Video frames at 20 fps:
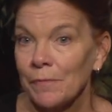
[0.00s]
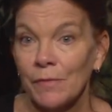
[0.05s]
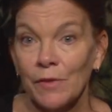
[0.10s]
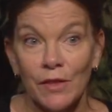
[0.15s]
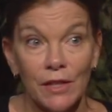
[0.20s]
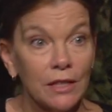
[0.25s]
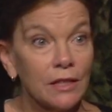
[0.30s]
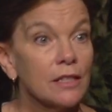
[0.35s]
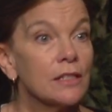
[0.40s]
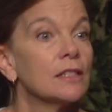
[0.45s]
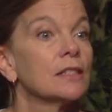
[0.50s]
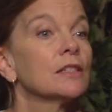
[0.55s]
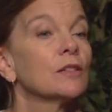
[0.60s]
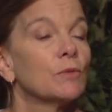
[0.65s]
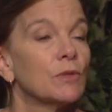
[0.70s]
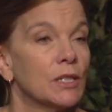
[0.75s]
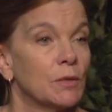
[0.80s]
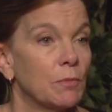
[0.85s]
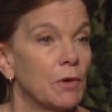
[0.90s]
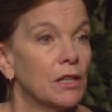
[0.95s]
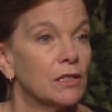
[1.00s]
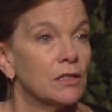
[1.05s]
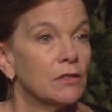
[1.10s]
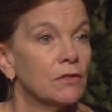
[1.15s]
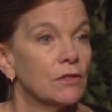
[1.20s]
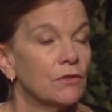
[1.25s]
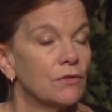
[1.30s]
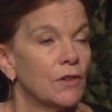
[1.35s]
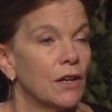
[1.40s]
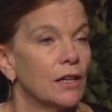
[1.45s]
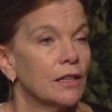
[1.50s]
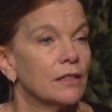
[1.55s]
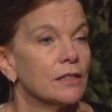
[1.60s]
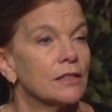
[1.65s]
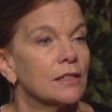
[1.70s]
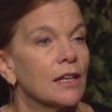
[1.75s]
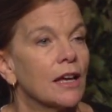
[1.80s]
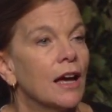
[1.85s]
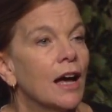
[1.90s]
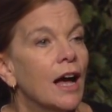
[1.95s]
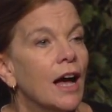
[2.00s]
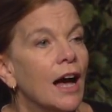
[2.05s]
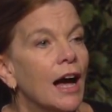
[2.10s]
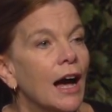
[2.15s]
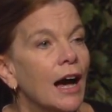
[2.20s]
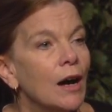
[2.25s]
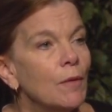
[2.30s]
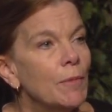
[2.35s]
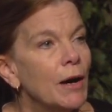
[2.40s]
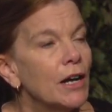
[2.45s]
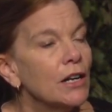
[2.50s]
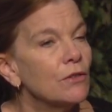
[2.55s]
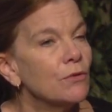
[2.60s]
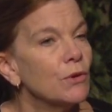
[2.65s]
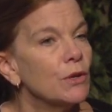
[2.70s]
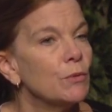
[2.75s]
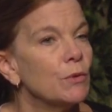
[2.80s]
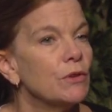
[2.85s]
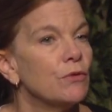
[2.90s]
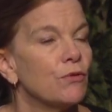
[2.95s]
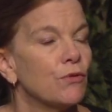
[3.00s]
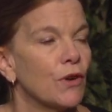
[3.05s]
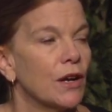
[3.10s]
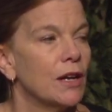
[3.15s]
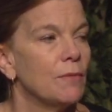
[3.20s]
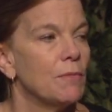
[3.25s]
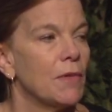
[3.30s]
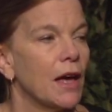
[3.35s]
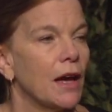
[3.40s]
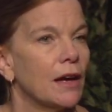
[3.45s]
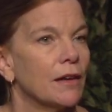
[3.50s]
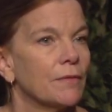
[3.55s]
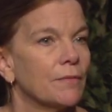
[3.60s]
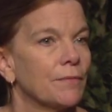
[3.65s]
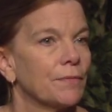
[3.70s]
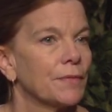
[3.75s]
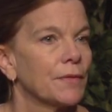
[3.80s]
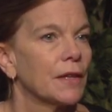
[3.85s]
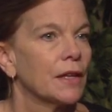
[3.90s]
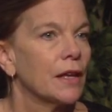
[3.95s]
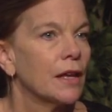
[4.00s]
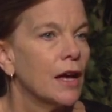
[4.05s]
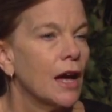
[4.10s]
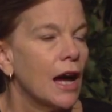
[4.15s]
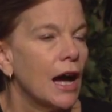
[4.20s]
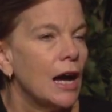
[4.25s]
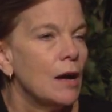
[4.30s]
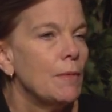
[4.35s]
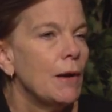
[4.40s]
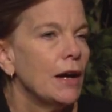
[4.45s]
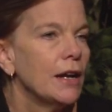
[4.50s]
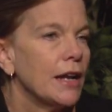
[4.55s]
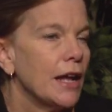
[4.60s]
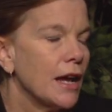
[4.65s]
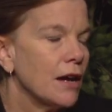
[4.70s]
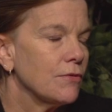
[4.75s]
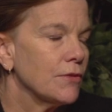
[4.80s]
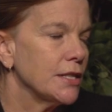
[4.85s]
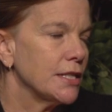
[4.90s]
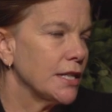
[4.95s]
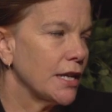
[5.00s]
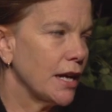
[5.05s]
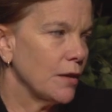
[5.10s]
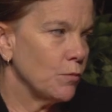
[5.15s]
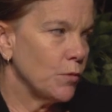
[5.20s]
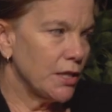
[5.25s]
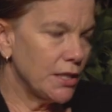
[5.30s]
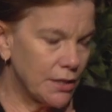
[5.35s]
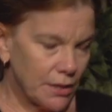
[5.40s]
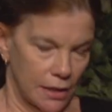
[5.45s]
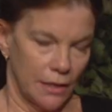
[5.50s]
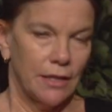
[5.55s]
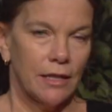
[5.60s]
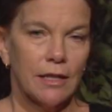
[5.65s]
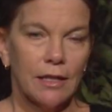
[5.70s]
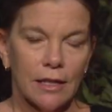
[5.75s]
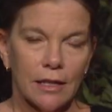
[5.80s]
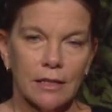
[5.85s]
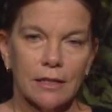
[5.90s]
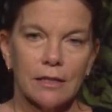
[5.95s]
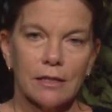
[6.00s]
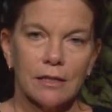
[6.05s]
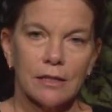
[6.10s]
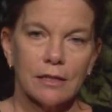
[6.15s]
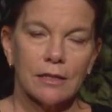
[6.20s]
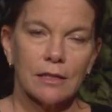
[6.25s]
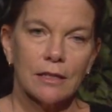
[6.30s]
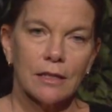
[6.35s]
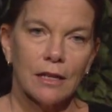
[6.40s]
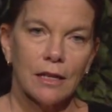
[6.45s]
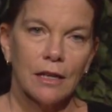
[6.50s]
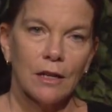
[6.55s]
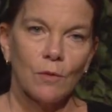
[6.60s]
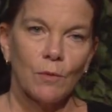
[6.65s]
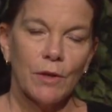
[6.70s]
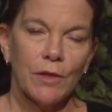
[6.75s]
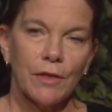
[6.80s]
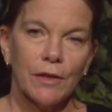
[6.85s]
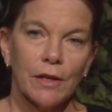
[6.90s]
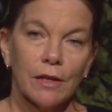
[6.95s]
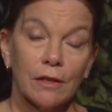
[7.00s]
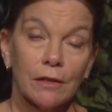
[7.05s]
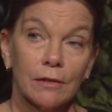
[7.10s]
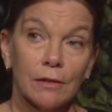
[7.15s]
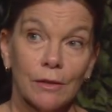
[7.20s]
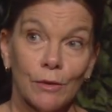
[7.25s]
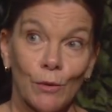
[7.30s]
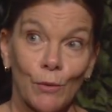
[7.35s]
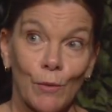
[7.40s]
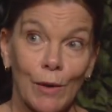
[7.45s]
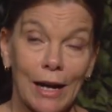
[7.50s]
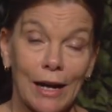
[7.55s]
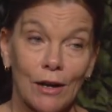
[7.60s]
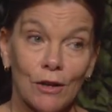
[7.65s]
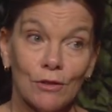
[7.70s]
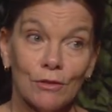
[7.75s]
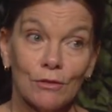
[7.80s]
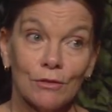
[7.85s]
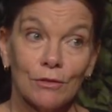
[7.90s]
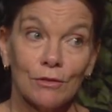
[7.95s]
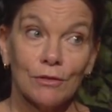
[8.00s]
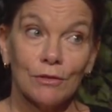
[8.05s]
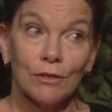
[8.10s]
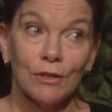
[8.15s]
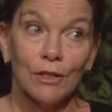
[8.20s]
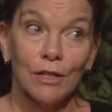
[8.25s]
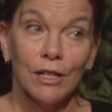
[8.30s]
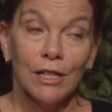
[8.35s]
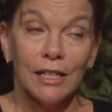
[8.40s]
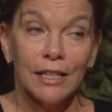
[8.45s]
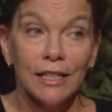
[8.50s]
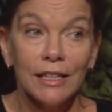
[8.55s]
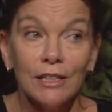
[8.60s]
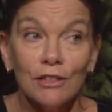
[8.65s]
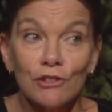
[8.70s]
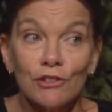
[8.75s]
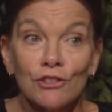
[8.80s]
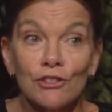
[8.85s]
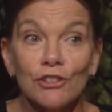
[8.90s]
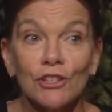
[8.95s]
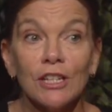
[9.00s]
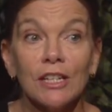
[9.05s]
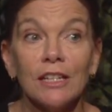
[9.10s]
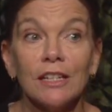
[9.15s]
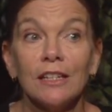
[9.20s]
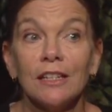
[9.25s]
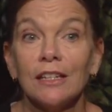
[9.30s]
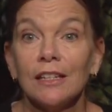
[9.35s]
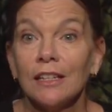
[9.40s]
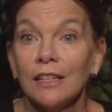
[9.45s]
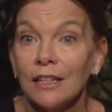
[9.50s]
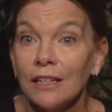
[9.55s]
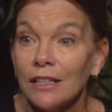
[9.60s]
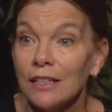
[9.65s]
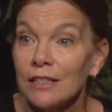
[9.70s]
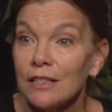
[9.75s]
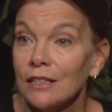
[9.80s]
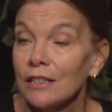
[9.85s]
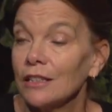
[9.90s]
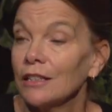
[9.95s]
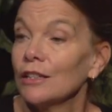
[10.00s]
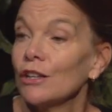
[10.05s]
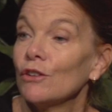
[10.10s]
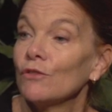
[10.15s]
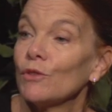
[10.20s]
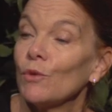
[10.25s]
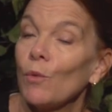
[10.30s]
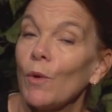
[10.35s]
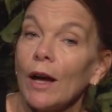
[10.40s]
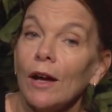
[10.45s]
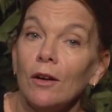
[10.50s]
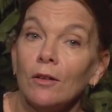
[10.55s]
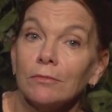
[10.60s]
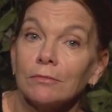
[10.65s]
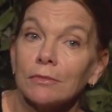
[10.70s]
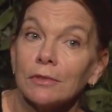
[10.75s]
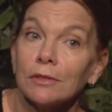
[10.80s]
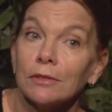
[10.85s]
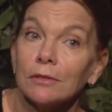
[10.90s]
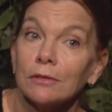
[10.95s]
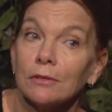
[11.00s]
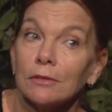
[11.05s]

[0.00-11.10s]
I think this is a response of defiance. How about if we reframe that? How about every time we see this, we think, wow, he or she is a little overwhelmed,